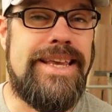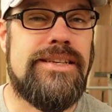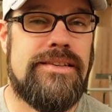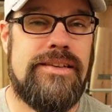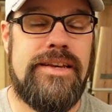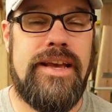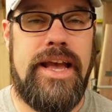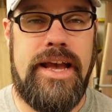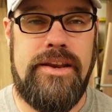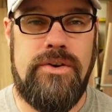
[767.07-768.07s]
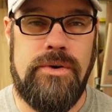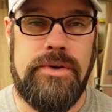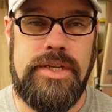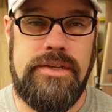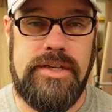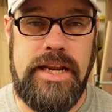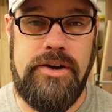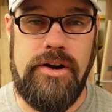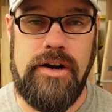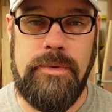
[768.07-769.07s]
easily at your
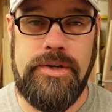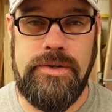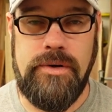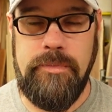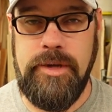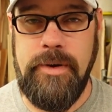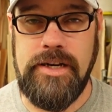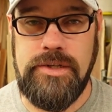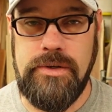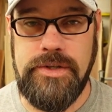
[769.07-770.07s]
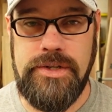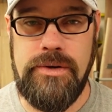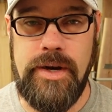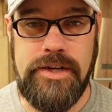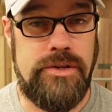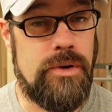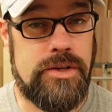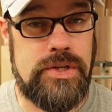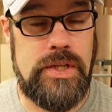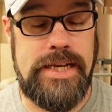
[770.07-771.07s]
standard hardware store or big box store. So I do
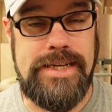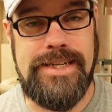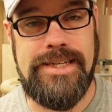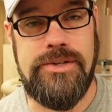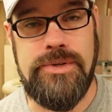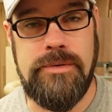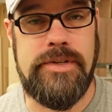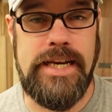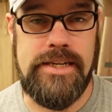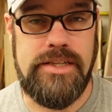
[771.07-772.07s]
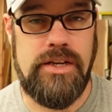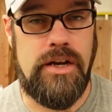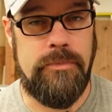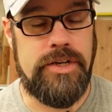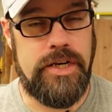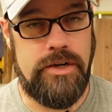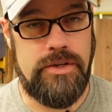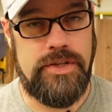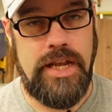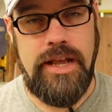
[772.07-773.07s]
also like to do some tests on
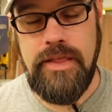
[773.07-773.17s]
materials